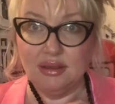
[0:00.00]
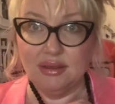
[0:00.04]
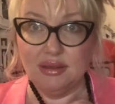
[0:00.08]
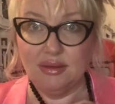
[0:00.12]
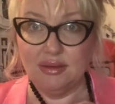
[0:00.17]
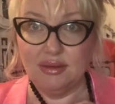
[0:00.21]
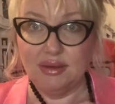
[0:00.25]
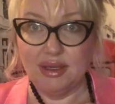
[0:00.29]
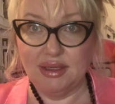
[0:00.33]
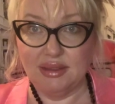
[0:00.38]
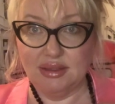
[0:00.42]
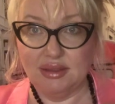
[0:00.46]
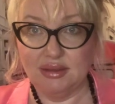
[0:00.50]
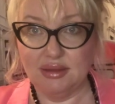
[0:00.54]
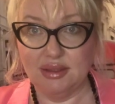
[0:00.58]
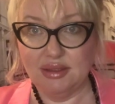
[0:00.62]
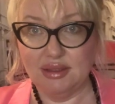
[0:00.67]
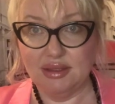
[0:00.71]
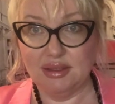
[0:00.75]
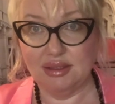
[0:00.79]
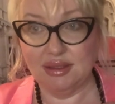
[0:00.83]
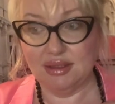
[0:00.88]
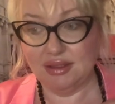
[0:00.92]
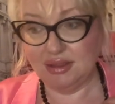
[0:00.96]
Okay, so
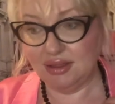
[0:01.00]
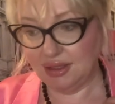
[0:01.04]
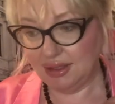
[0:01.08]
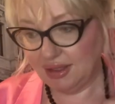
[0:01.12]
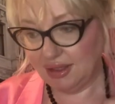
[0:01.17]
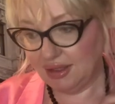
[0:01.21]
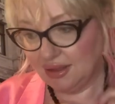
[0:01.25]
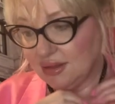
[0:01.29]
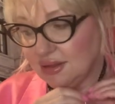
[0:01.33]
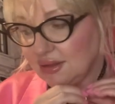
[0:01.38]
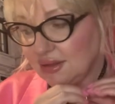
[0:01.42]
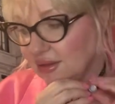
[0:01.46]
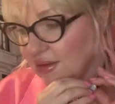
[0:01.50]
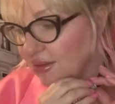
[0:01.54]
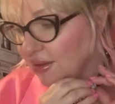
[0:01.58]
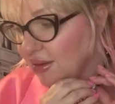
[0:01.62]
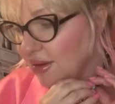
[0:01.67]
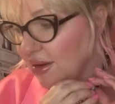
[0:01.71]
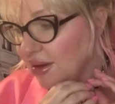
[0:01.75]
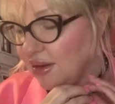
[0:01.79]
this is sticking, so